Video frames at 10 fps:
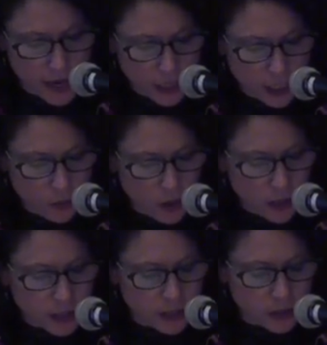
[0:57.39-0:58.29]
She
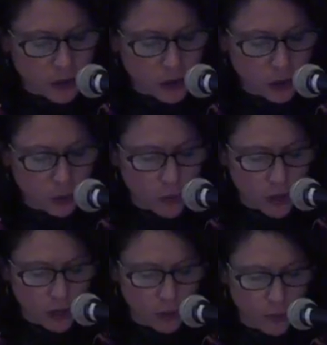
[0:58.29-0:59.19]
worked as a social
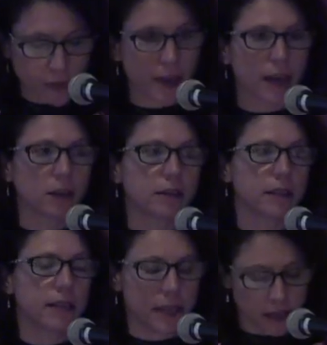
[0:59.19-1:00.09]
worker with the
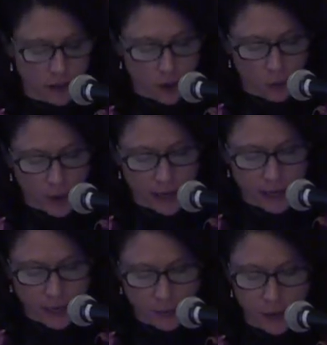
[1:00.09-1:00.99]
elderly in the Hawaii
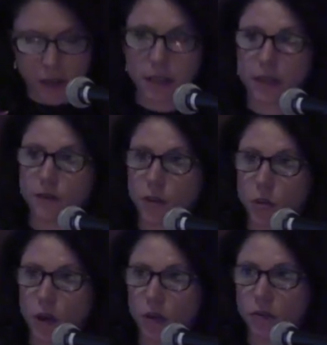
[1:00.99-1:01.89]
community for
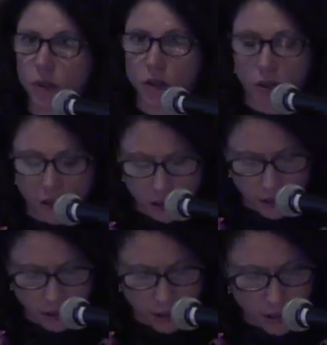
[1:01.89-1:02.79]
12 years.